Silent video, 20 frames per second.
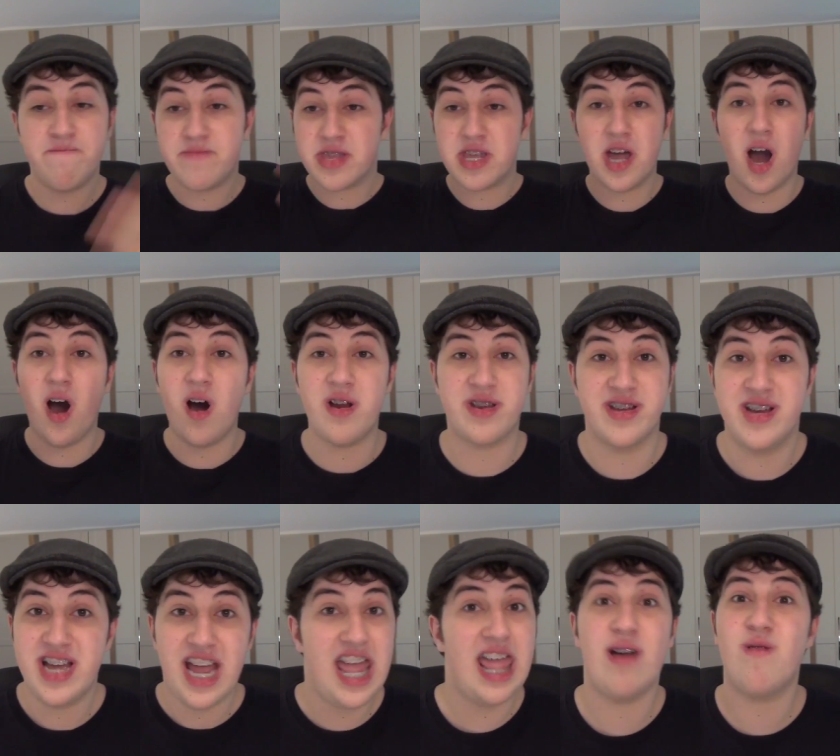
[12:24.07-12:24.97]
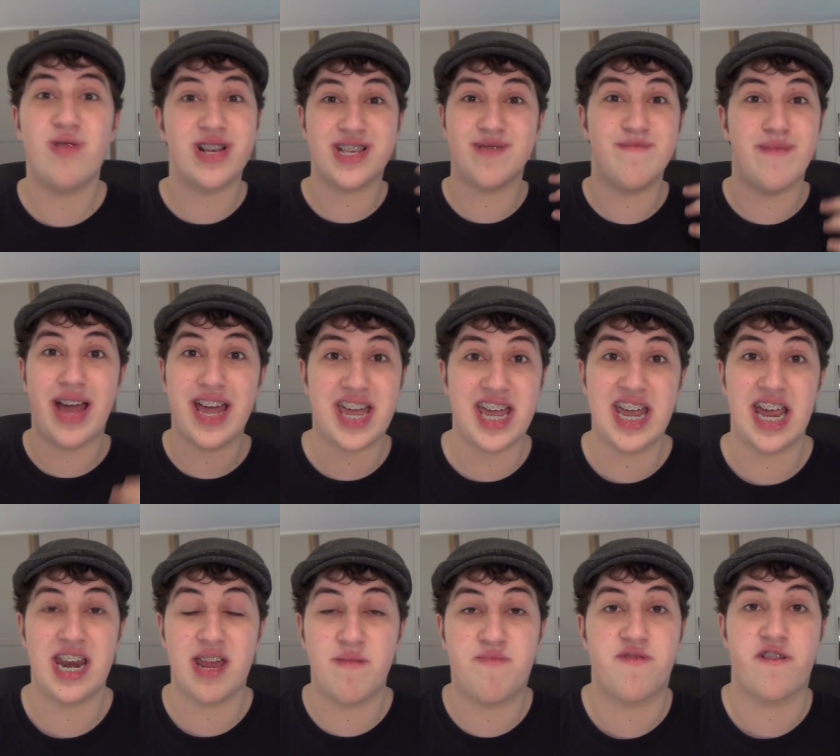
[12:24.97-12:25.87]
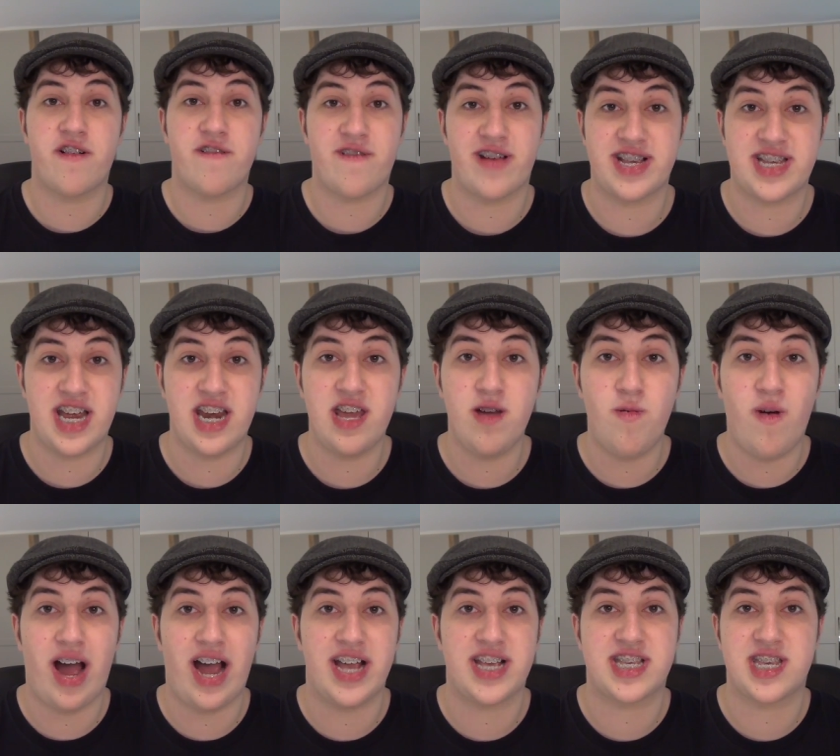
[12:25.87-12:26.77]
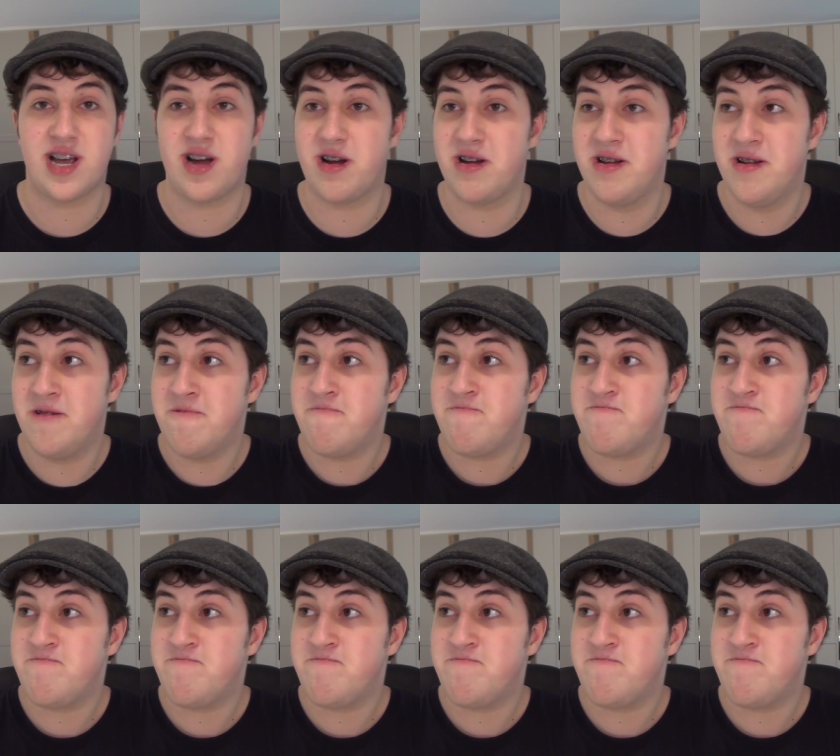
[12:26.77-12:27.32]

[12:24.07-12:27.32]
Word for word: good, it wasn't making any progress anyway, so